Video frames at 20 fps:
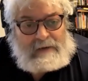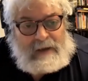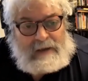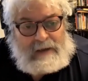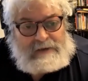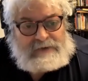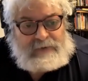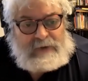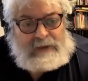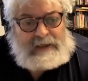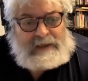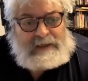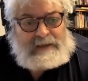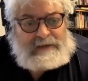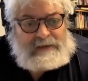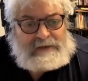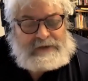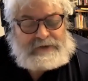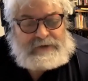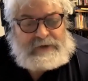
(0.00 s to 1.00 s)
swinging in
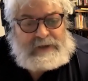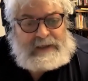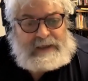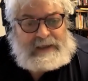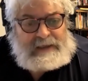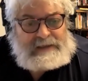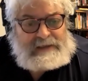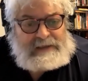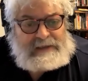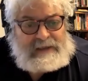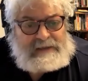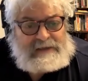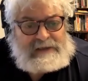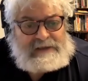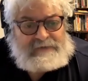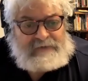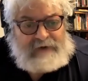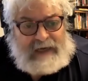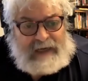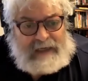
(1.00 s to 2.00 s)
the trees on the
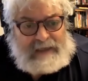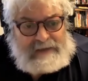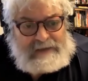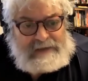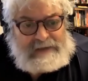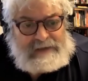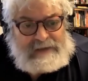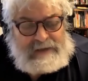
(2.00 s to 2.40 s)
savannas